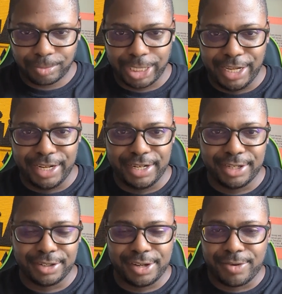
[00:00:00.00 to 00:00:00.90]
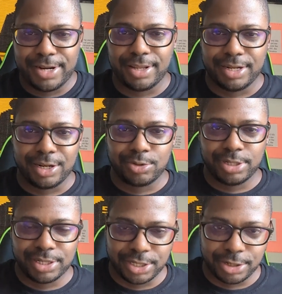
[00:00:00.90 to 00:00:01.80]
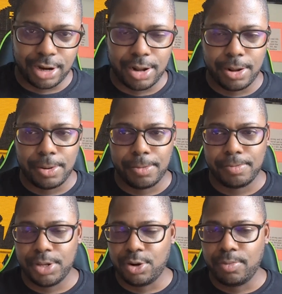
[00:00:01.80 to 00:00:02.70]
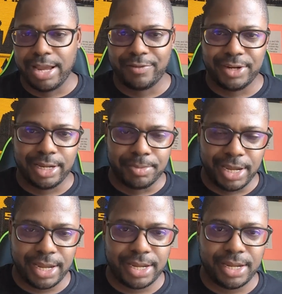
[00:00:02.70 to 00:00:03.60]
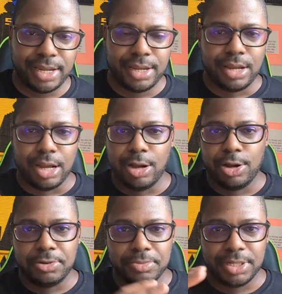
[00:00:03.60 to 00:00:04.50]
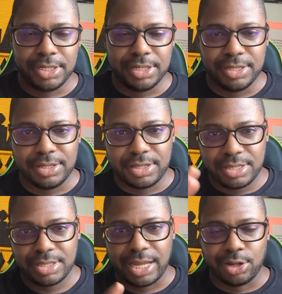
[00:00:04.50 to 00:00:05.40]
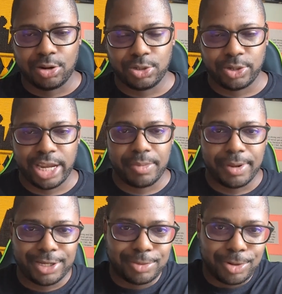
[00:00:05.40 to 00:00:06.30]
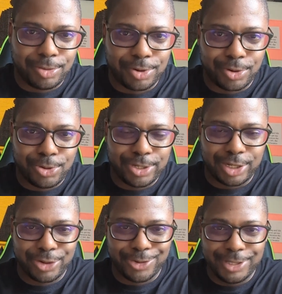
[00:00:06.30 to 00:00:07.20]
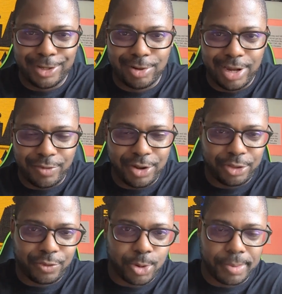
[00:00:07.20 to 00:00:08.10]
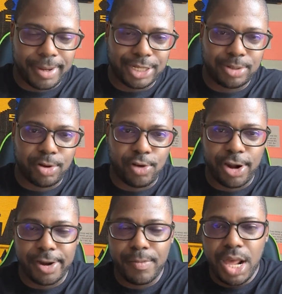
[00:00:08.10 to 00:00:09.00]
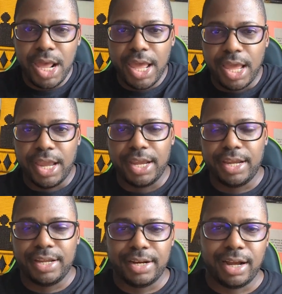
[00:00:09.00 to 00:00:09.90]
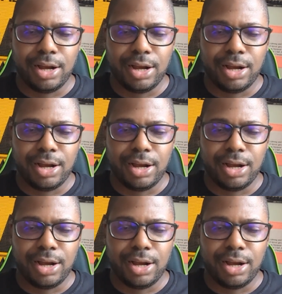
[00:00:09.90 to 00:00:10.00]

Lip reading: and here's the thing, right? Like, not only is there, math in the NBA, and that larger game of basketball, but of course that trickles down to every other form of basketball, right? And